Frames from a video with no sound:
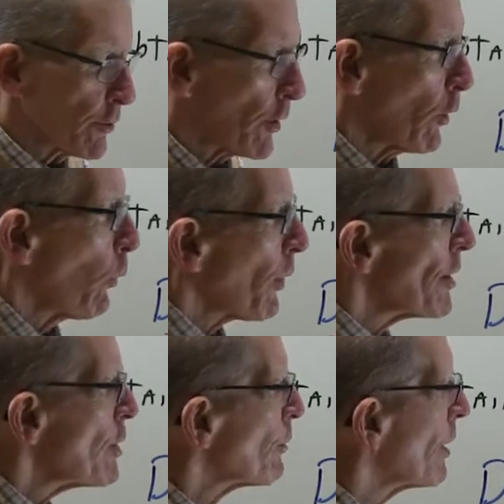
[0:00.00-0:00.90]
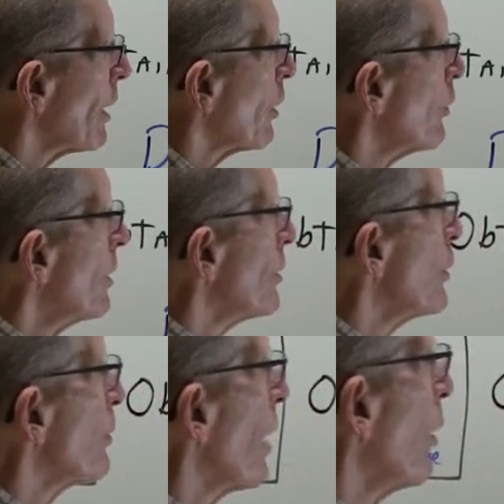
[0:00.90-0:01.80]
So where do you go?
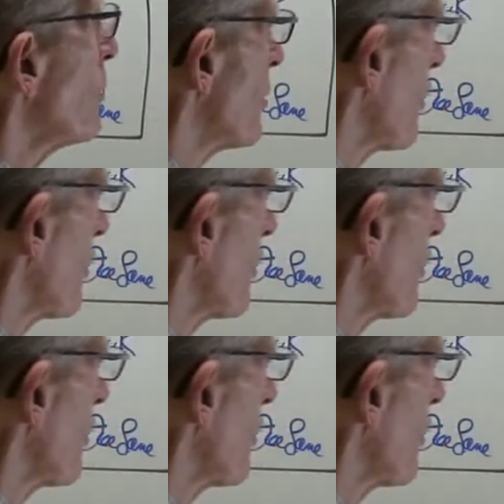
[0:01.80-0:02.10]
You go to the